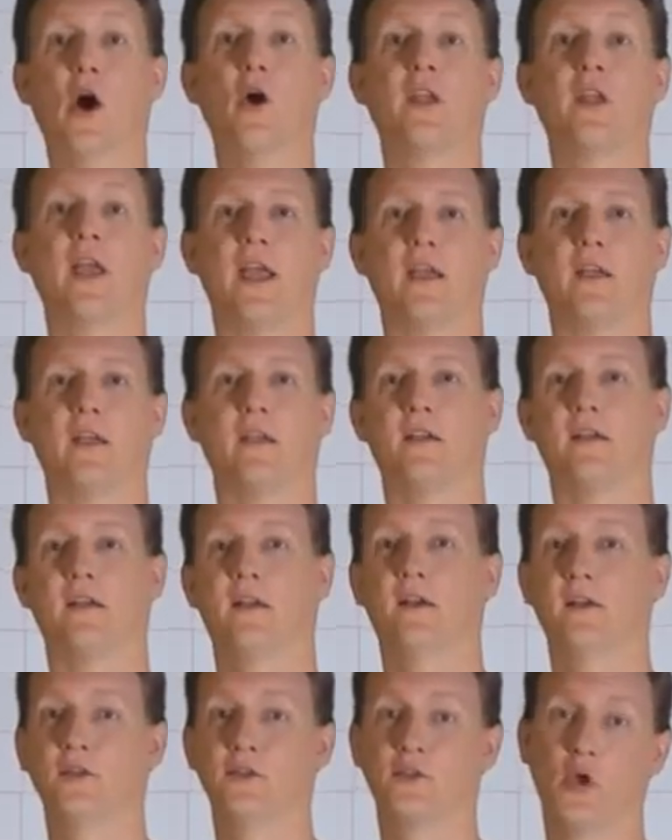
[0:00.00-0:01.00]
Okay,
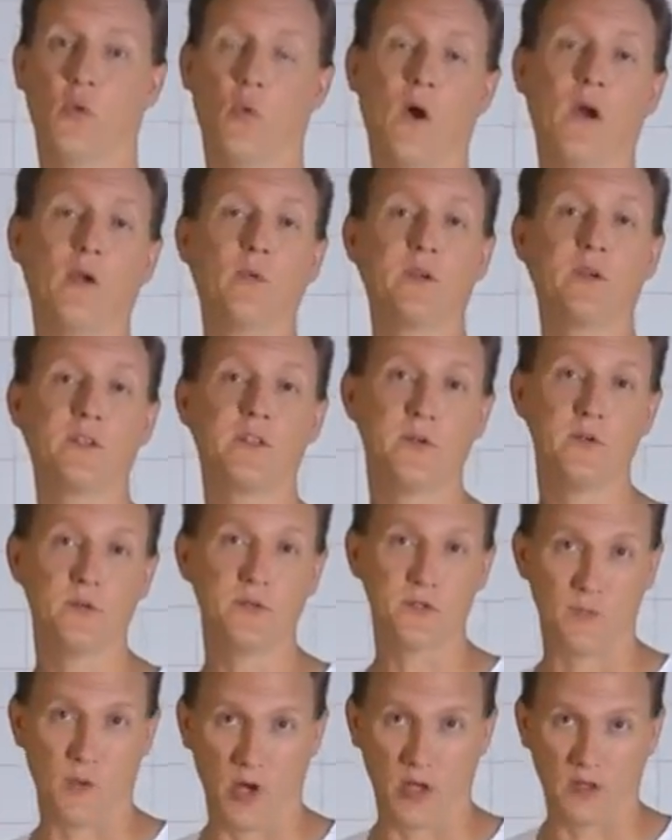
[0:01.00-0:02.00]
so 1 was too
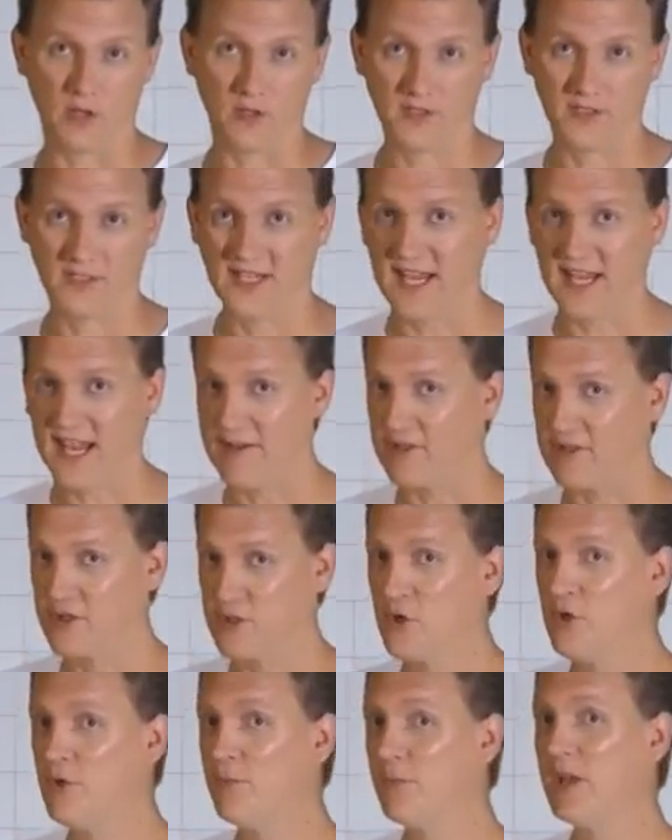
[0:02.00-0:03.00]
small. It gave us
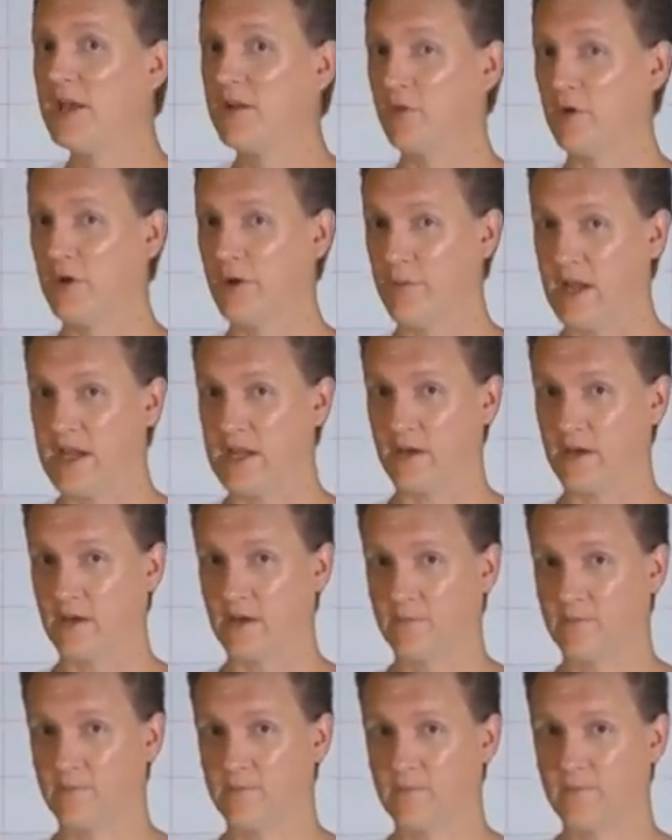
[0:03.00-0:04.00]
too big of a
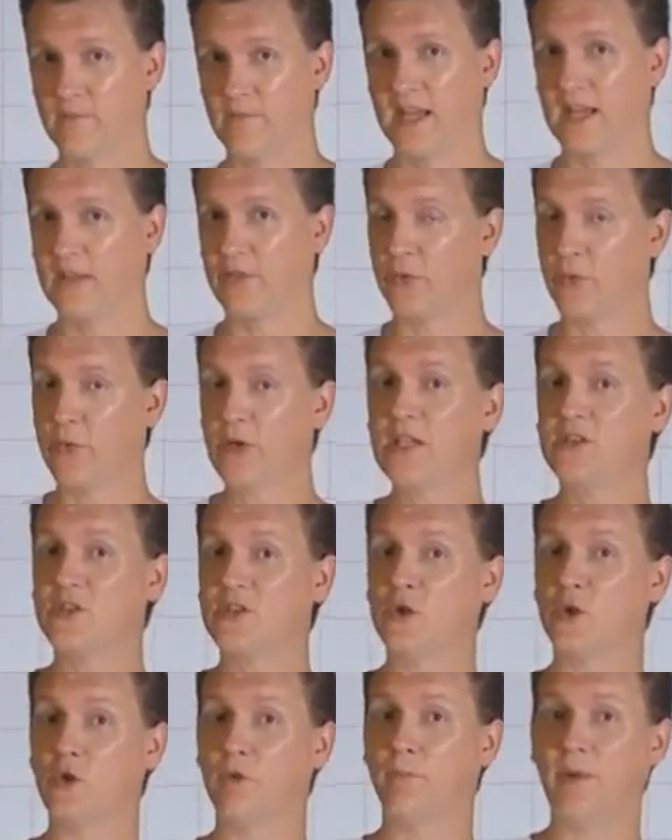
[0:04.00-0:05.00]
remainder. And 3 is
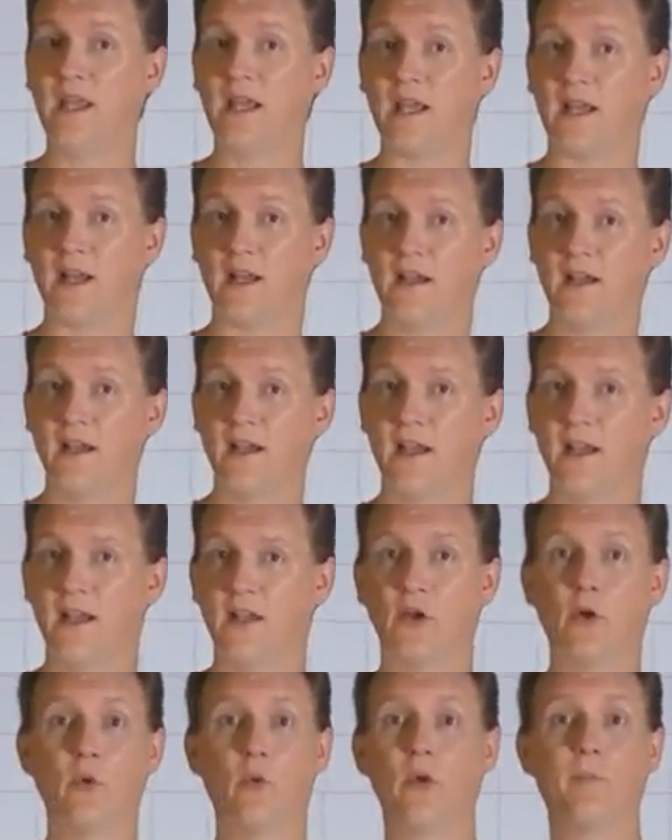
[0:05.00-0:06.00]
too big.
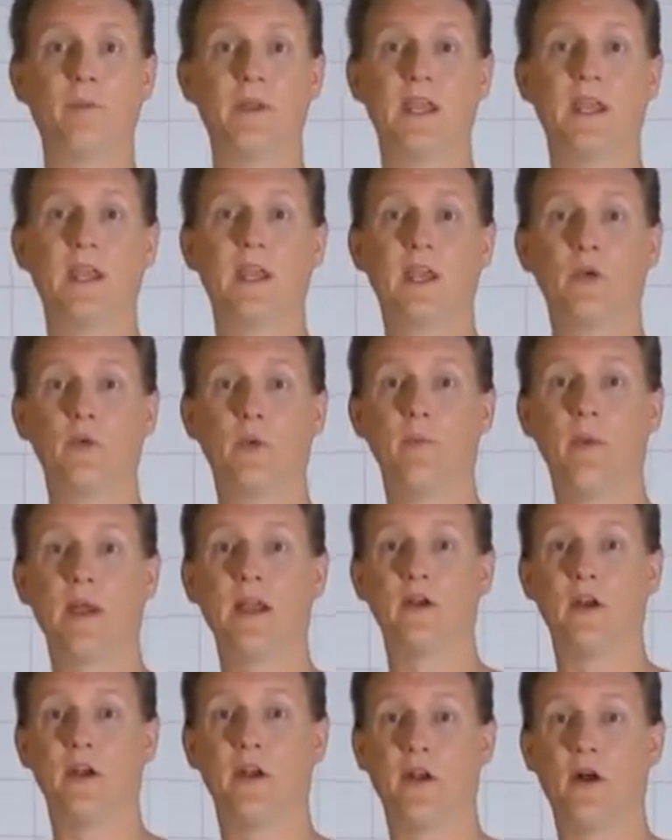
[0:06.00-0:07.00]
There wouldn't be any
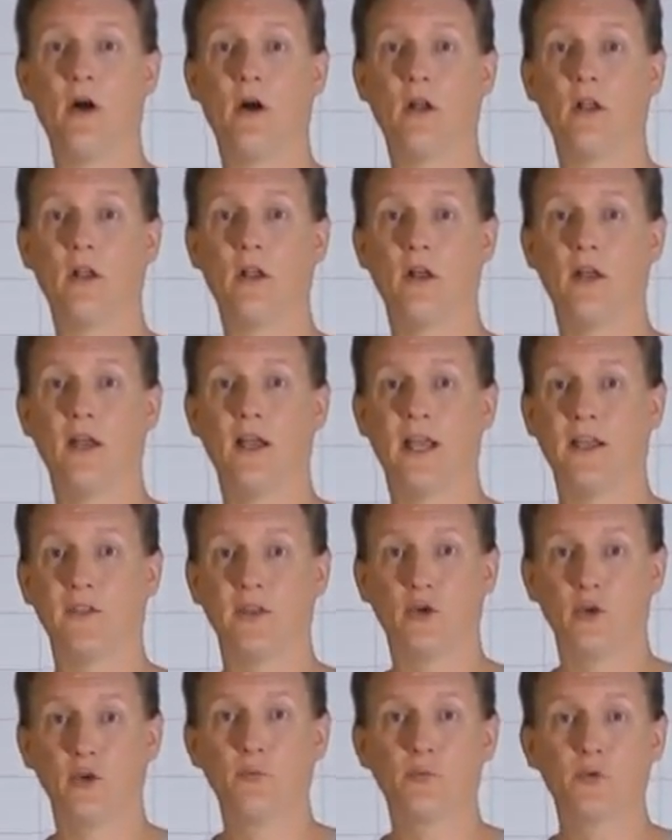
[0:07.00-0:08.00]
remainder at all,
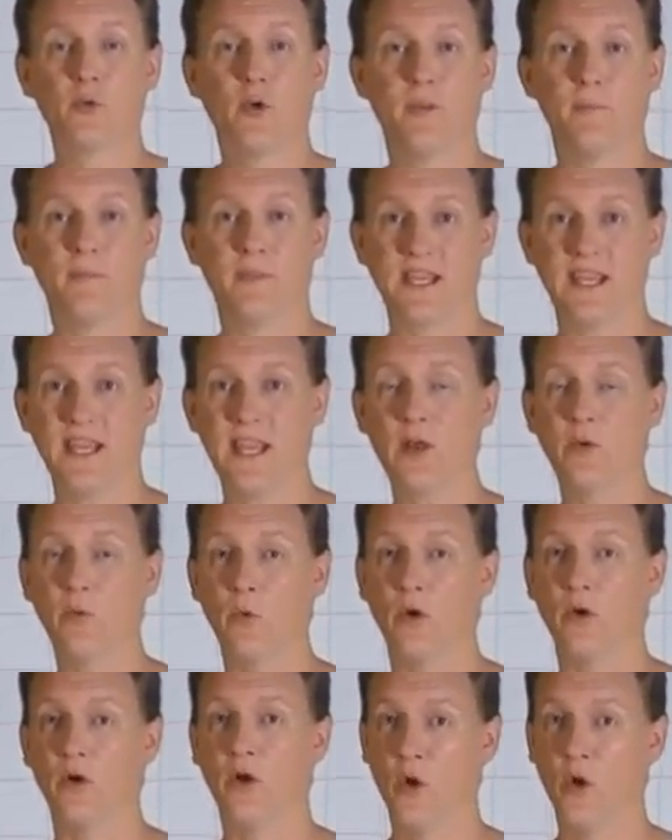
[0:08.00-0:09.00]
and the groups wouldn't be
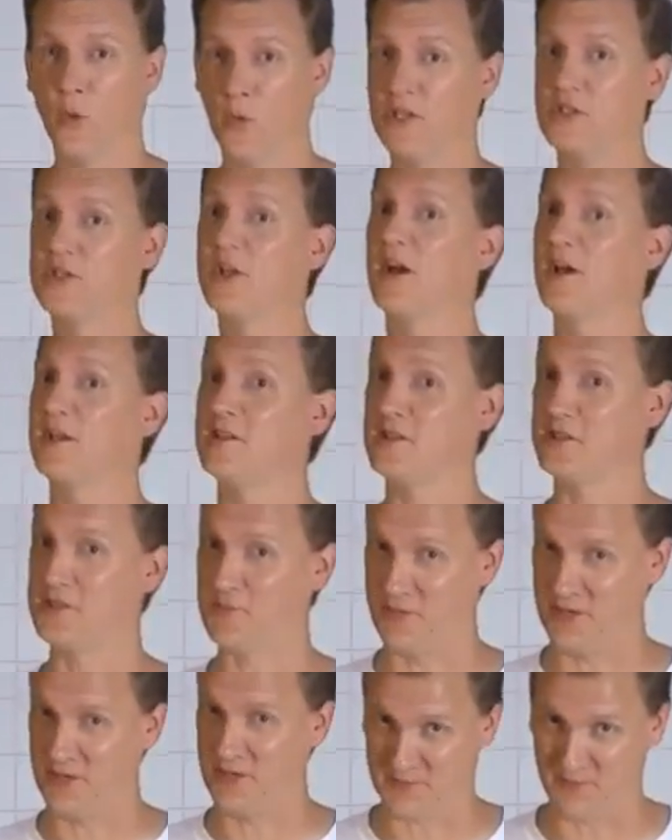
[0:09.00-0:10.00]
equal, which
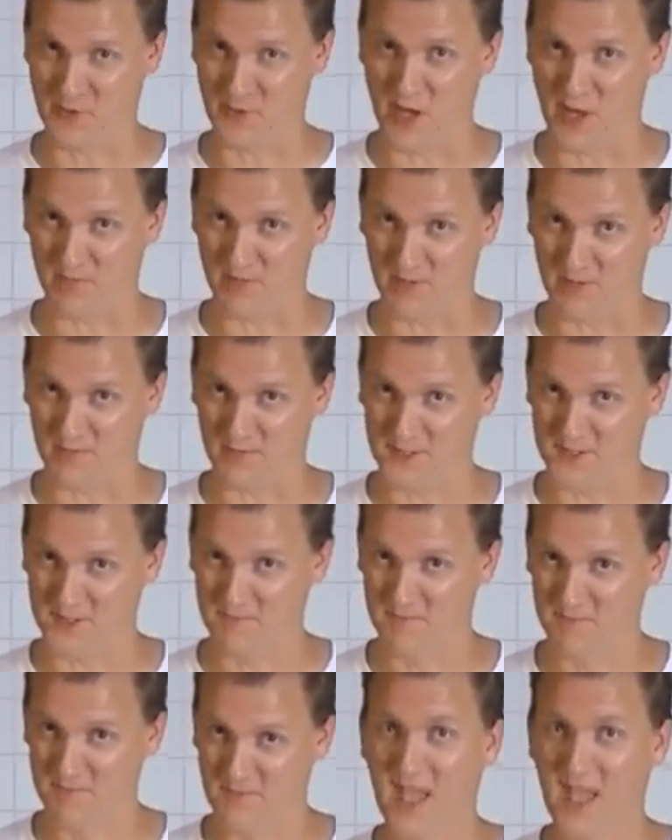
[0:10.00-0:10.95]
causes big problems.